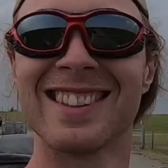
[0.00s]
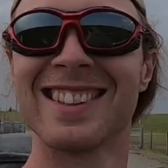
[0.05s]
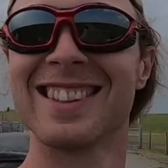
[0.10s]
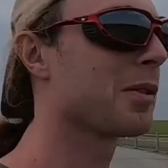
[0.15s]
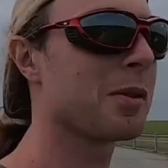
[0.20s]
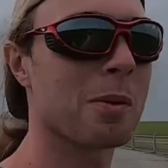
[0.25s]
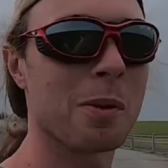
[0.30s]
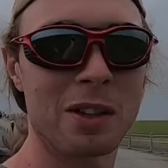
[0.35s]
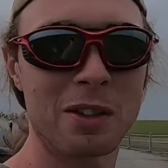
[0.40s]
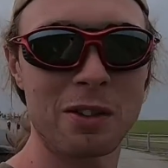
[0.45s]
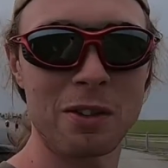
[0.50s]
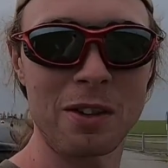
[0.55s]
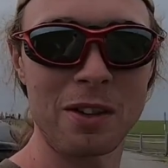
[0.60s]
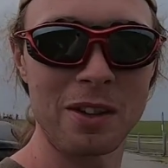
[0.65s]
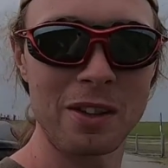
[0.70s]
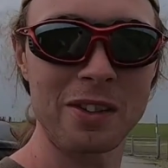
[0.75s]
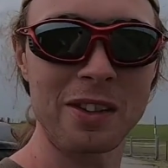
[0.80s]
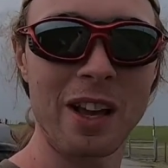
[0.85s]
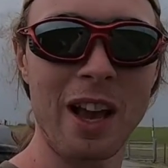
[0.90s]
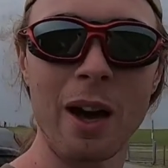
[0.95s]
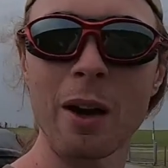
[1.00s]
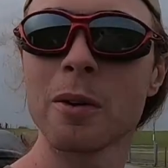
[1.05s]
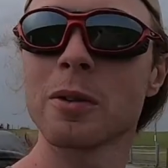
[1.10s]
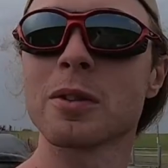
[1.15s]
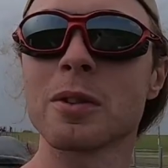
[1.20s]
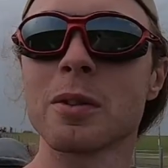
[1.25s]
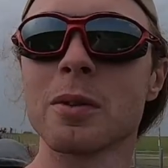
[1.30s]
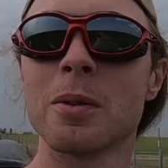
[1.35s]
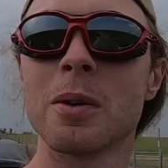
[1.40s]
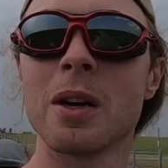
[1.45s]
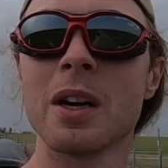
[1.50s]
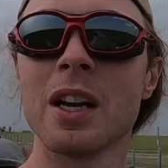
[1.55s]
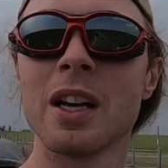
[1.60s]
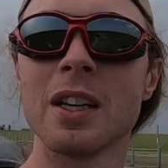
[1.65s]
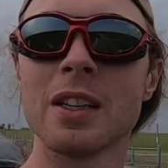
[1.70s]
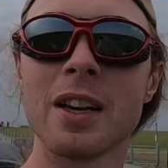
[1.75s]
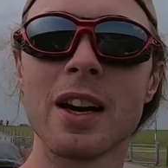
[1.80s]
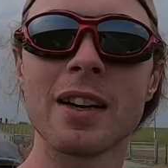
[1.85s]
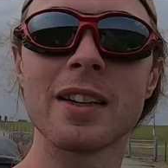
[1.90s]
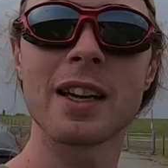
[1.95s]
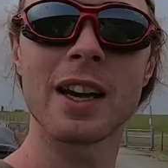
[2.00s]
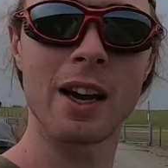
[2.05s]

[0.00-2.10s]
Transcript: The question is, how do young